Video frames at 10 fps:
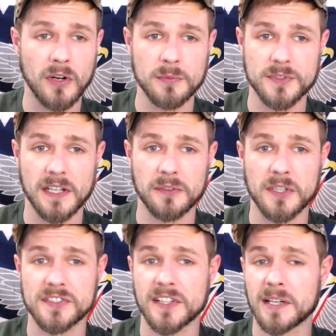arms down to
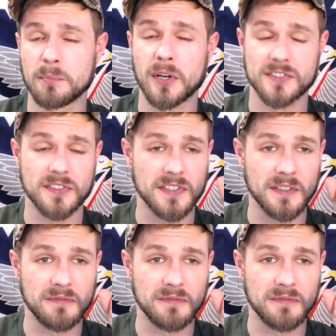our side and punched us in the